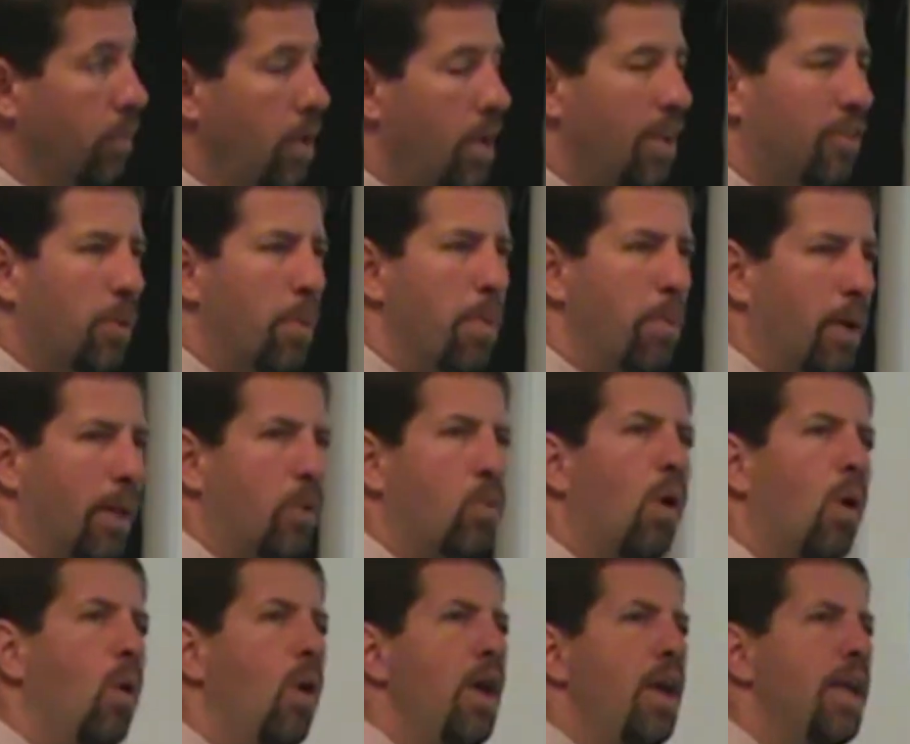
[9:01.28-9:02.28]
Some people are like,
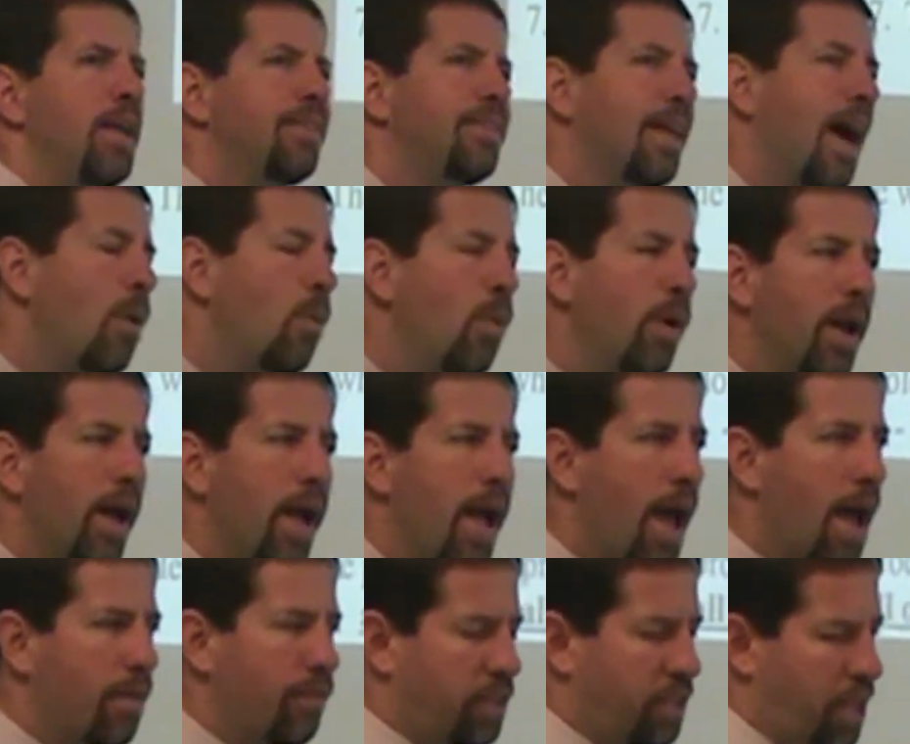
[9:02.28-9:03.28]
well, is that when I
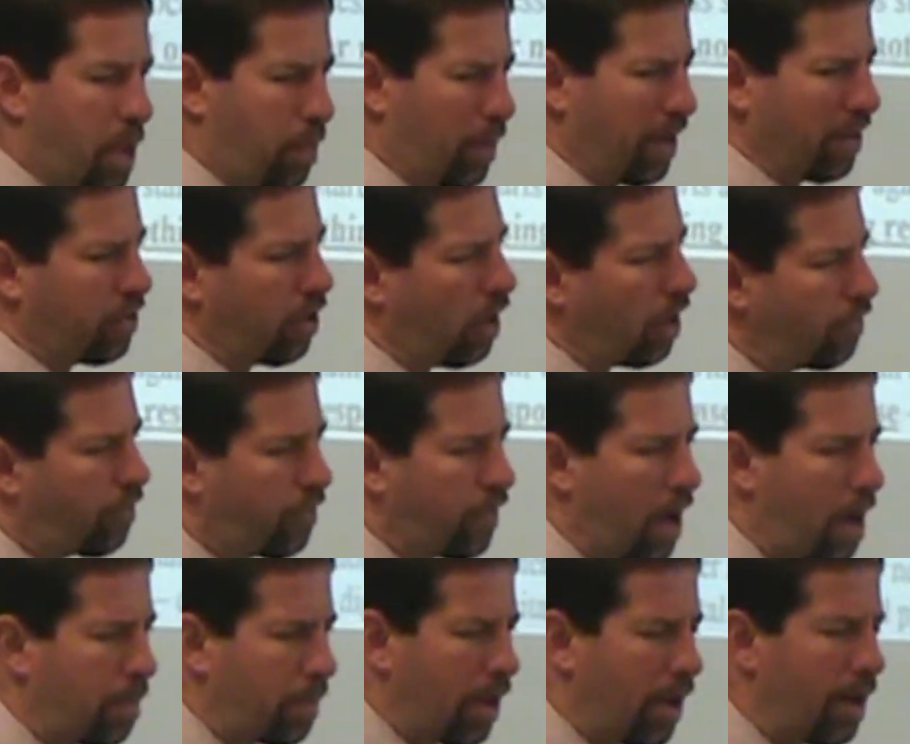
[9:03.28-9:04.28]
have a tip of the tongue
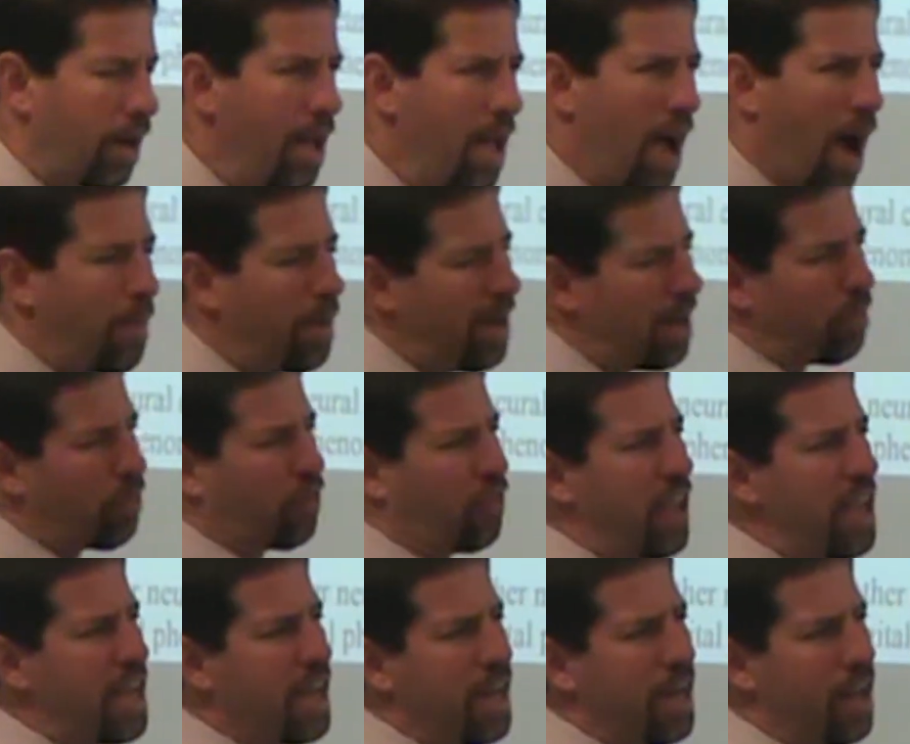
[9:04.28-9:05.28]
phenomenon? I mean, I'm thinking